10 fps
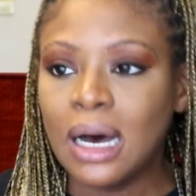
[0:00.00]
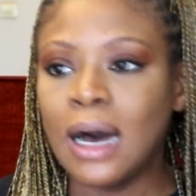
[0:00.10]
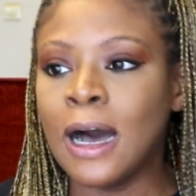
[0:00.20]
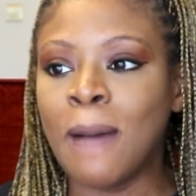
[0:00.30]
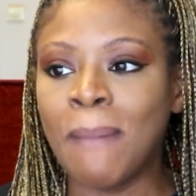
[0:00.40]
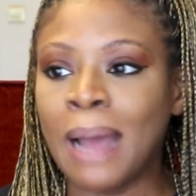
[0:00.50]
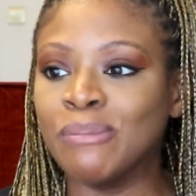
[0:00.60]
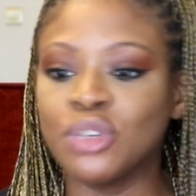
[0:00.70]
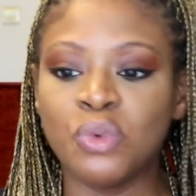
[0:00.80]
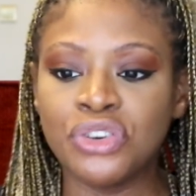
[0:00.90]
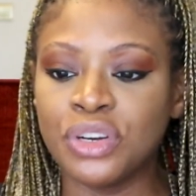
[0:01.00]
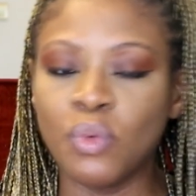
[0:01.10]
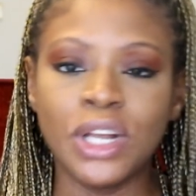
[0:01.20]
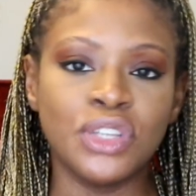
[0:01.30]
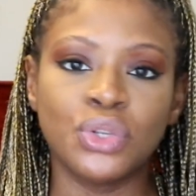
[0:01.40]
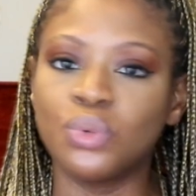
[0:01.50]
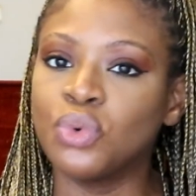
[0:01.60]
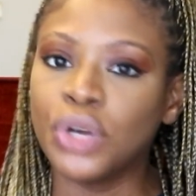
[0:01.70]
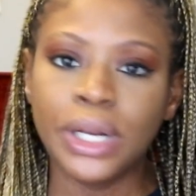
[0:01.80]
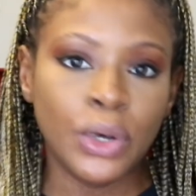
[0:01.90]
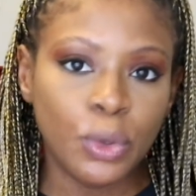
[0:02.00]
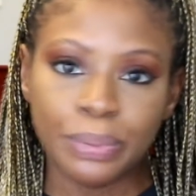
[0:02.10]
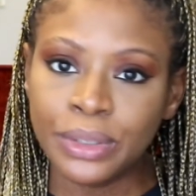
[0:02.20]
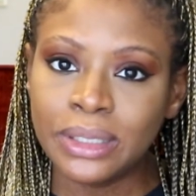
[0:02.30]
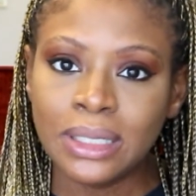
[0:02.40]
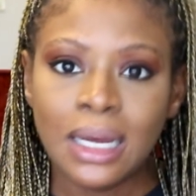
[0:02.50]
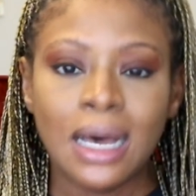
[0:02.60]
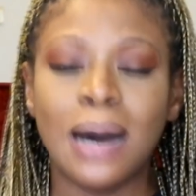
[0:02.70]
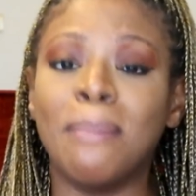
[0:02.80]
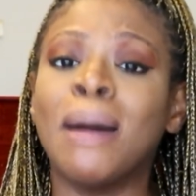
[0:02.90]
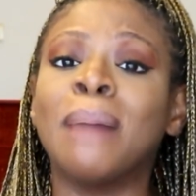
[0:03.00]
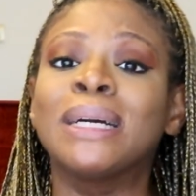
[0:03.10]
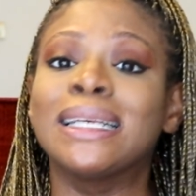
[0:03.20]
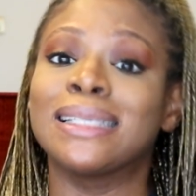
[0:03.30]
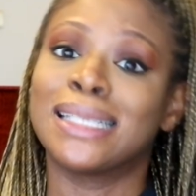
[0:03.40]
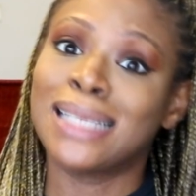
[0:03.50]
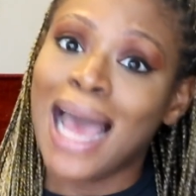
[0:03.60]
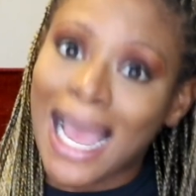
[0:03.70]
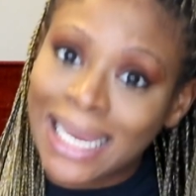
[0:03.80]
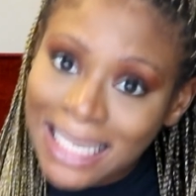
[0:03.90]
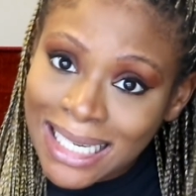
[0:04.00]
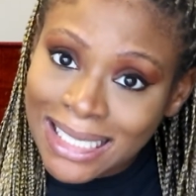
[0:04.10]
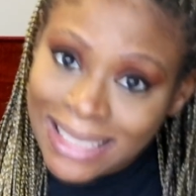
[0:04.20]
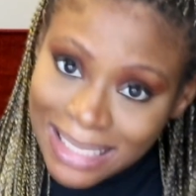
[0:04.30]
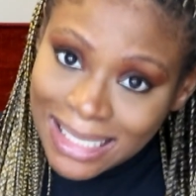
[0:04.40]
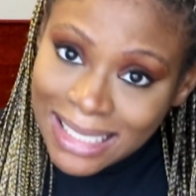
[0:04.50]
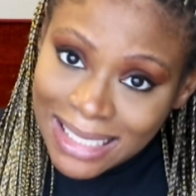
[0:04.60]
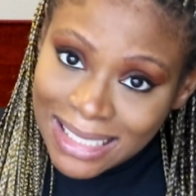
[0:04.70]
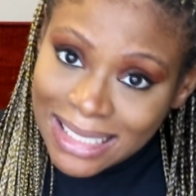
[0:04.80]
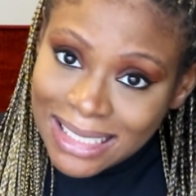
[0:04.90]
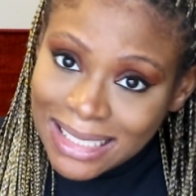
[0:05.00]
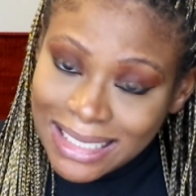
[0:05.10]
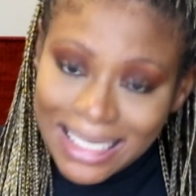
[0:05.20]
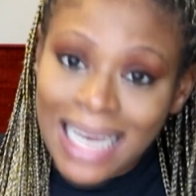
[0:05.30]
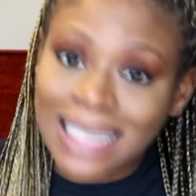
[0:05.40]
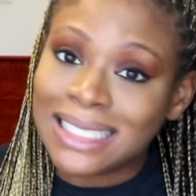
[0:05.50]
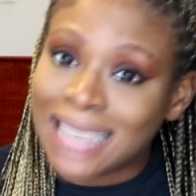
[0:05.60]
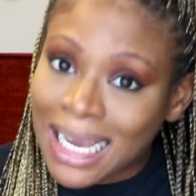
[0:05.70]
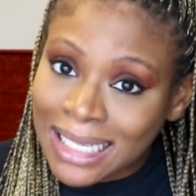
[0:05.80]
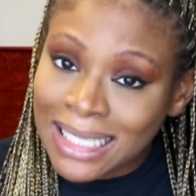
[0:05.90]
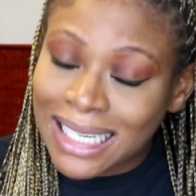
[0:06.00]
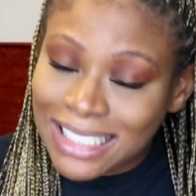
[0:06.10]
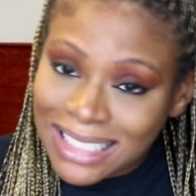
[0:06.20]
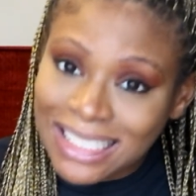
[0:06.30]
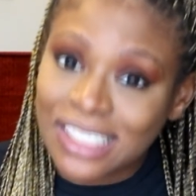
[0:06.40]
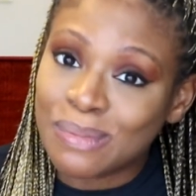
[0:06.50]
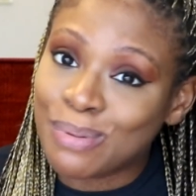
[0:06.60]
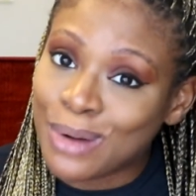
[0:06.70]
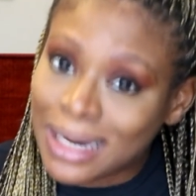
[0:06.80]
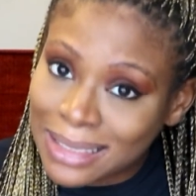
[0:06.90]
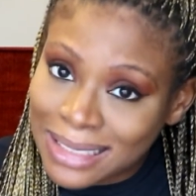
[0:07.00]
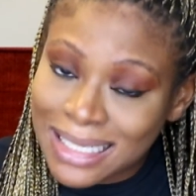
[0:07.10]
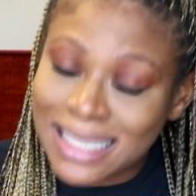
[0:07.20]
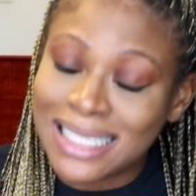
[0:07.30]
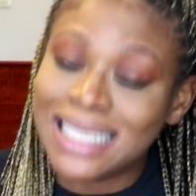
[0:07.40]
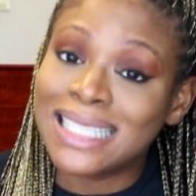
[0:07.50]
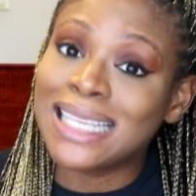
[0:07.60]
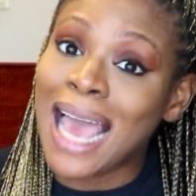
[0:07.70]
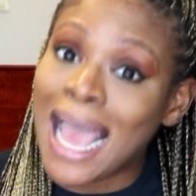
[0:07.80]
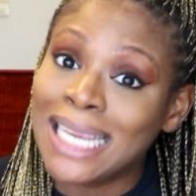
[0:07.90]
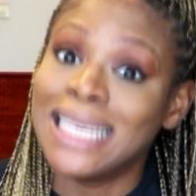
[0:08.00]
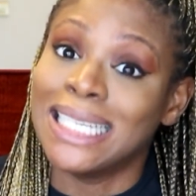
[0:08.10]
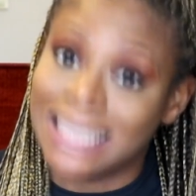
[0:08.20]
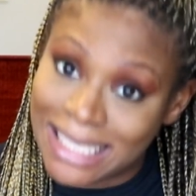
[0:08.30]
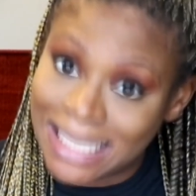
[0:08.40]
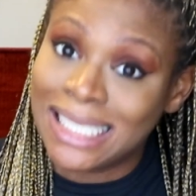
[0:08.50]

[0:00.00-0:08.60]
I'm just wondering, when is school gonna open? Our mama is tired. She got a toddler and she is pregnant and she is tired.